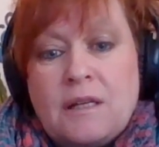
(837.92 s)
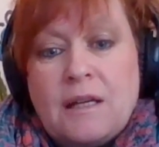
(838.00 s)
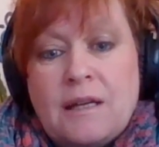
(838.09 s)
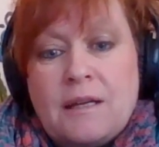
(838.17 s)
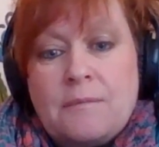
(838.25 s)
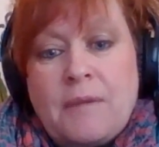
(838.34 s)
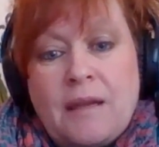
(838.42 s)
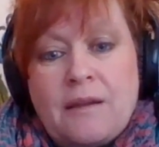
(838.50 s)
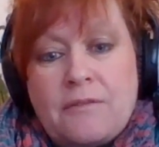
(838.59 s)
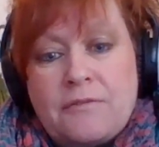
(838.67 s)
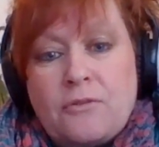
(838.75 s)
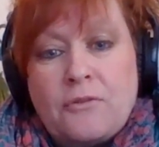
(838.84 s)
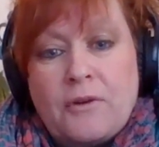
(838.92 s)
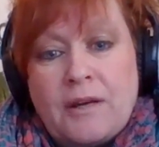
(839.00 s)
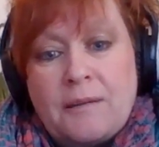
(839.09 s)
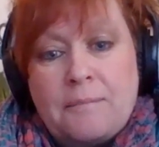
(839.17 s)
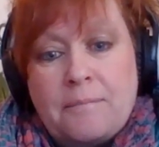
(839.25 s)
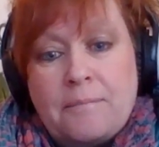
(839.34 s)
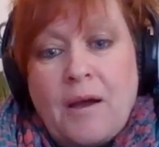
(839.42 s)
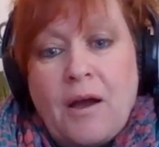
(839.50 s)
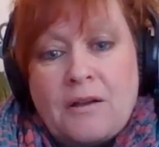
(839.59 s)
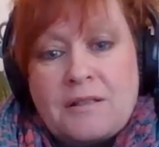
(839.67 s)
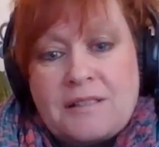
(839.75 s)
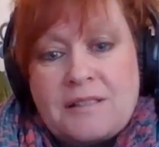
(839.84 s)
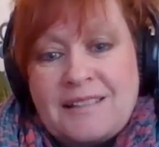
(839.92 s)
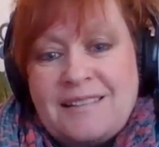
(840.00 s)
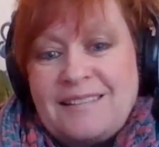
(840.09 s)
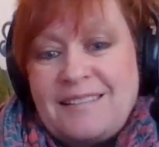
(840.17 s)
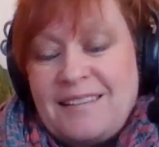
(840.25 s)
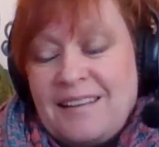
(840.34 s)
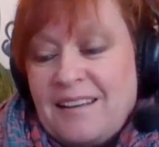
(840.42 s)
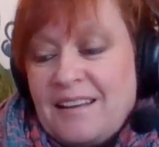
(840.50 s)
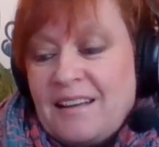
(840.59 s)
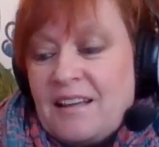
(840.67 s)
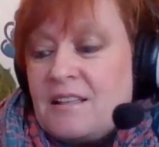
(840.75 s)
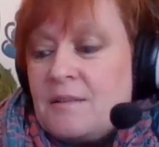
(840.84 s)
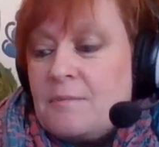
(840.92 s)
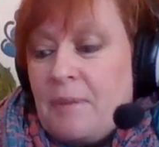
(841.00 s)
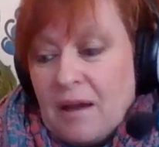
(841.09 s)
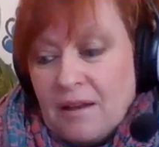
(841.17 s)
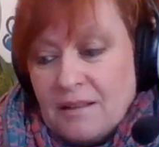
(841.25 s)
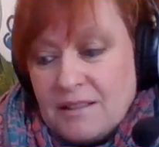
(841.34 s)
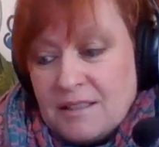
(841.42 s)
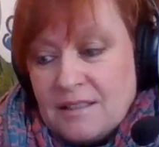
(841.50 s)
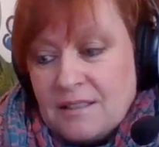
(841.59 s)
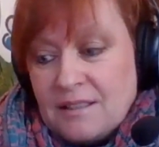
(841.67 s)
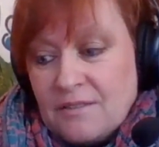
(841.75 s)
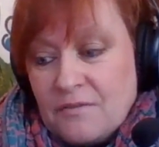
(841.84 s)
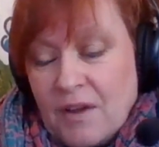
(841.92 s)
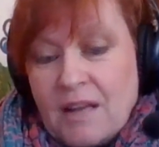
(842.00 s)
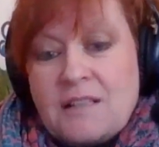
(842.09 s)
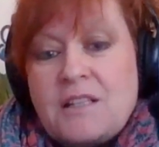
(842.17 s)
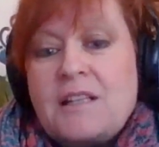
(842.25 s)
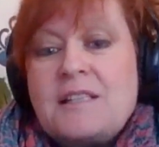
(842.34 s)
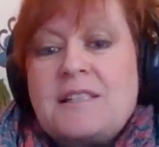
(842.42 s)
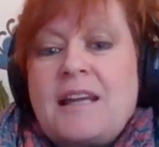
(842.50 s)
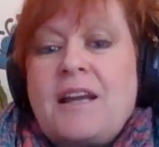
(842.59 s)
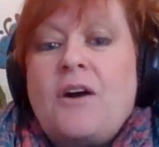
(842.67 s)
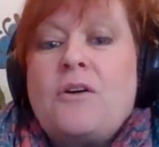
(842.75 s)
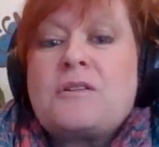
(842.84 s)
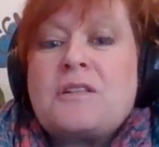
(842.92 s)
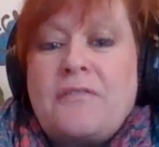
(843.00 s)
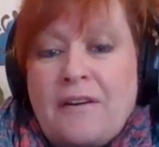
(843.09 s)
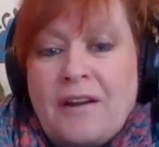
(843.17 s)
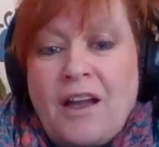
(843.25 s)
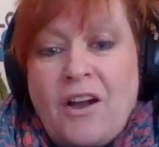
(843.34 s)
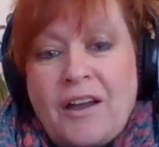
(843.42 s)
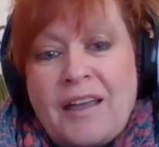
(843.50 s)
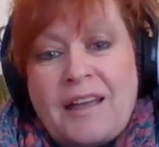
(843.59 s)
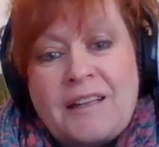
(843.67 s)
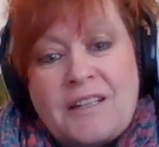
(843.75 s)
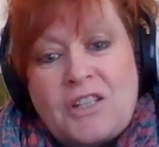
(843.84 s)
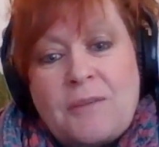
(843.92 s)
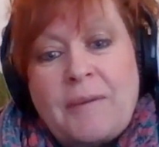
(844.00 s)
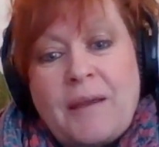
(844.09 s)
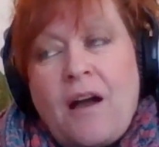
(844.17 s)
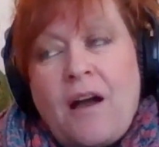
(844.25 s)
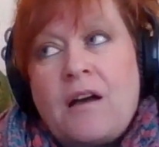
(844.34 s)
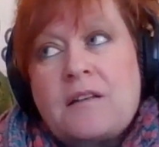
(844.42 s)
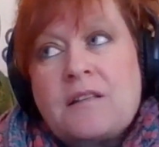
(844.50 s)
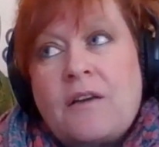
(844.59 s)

it may have already passed. But Valentine's Day holds a very high energy because